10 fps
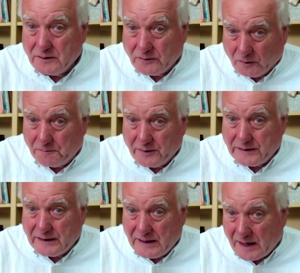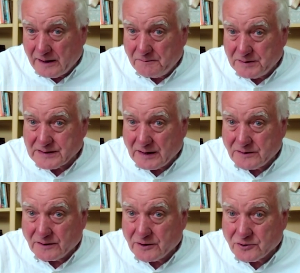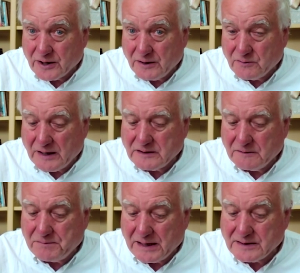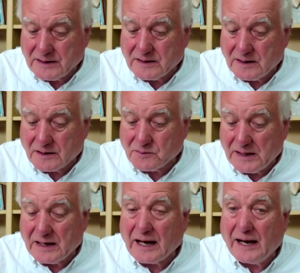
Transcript: 0.9% on a trade weighted basis last week,